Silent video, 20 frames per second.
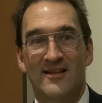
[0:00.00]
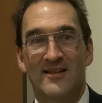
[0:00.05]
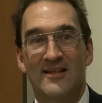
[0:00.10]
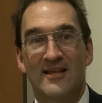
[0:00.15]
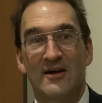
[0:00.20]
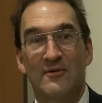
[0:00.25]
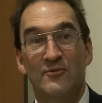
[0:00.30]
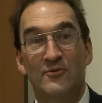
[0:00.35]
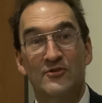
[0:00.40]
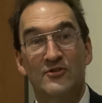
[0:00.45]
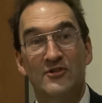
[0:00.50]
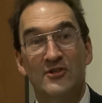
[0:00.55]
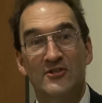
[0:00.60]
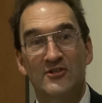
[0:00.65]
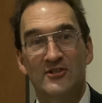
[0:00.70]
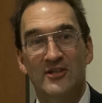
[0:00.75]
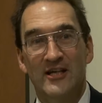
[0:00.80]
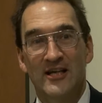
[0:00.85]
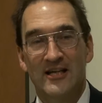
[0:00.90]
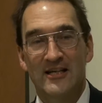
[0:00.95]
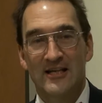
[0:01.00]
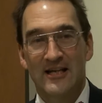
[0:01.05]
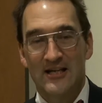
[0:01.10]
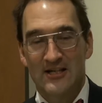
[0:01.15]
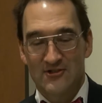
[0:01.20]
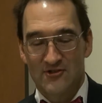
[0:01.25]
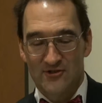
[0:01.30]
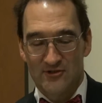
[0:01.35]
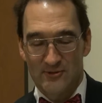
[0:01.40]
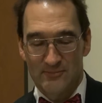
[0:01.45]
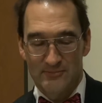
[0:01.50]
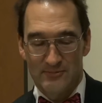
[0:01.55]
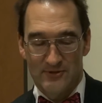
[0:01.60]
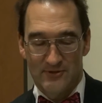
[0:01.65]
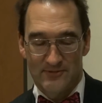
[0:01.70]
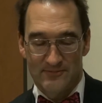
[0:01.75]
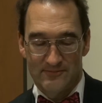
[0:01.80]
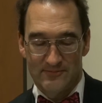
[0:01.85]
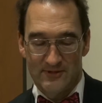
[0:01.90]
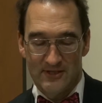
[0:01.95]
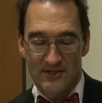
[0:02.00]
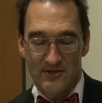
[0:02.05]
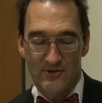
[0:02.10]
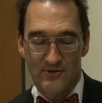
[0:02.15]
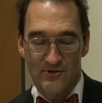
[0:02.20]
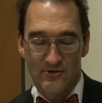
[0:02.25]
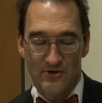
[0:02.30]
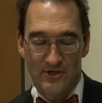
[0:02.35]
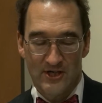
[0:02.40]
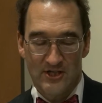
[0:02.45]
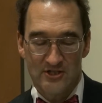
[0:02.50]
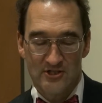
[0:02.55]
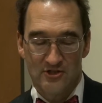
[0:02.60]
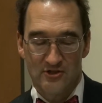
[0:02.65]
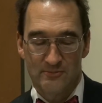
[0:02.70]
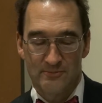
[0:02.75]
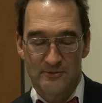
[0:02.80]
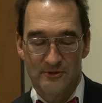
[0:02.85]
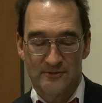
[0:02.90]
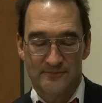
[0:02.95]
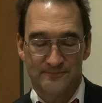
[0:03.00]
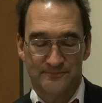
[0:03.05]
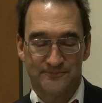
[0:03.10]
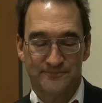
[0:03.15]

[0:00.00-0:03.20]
That was the second excerpt. The third excerpt.